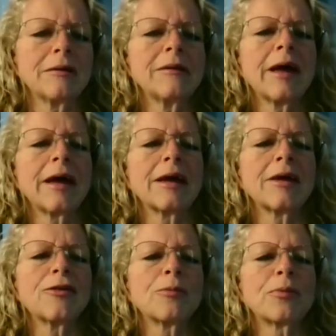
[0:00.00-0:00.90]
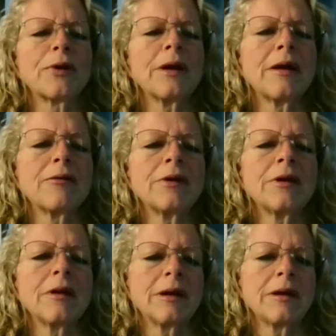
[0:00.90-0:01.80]
that gets sprayed every
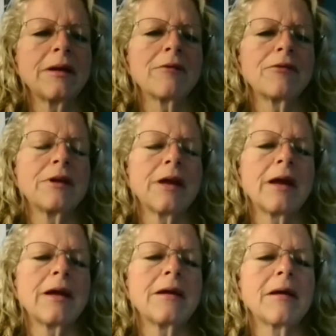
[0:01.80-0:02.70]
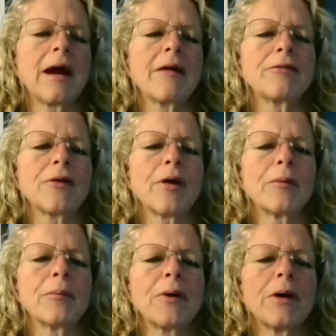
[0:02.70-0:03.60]
night, every day after our
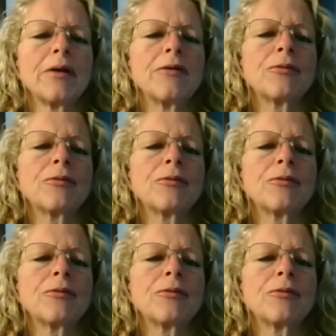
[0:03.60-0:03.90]
runs,